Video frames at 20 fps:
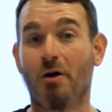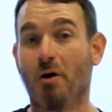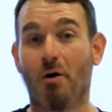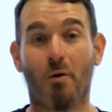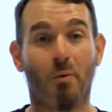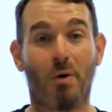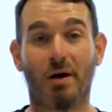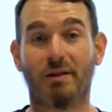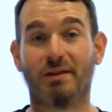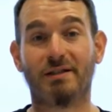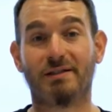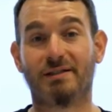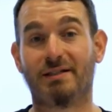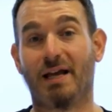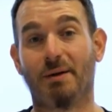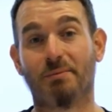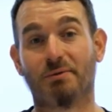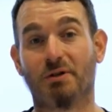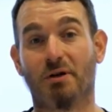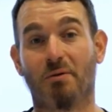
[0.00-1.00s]
what the
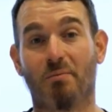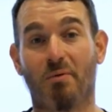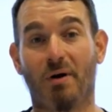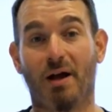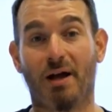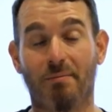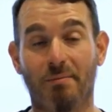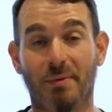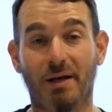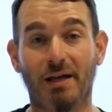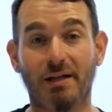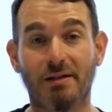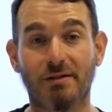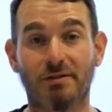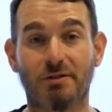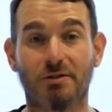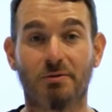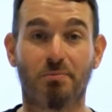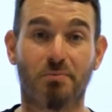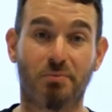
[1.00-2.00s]
Samsung brand
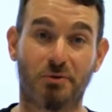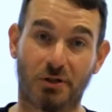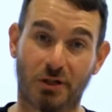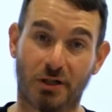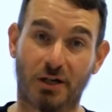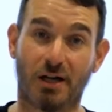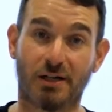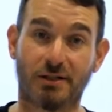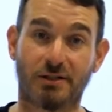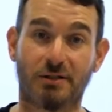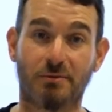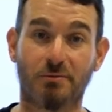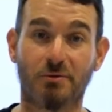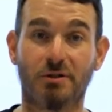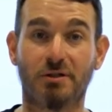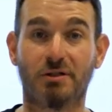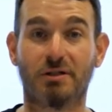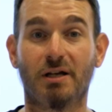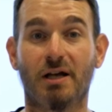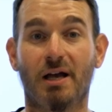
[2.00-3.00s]
means to
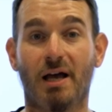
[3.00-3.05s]
customers,